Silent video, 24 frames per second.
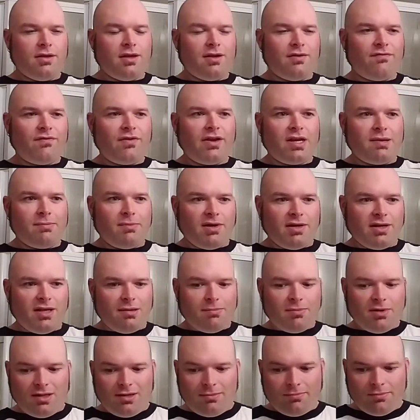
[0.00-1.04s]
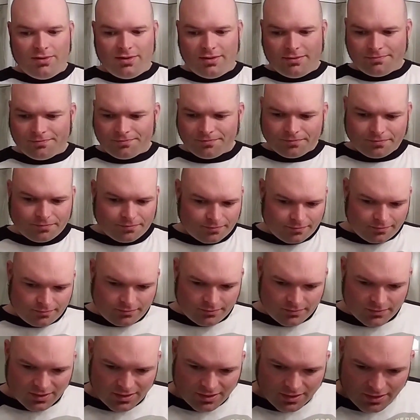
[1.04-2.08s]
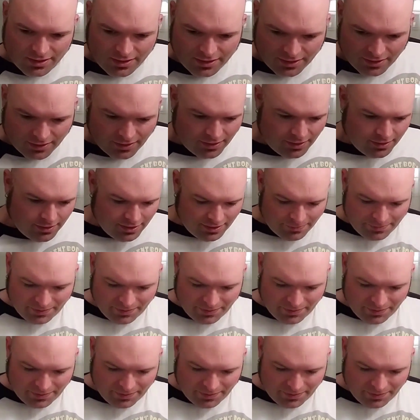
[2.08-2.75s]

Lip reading: You can find them on eBay, but I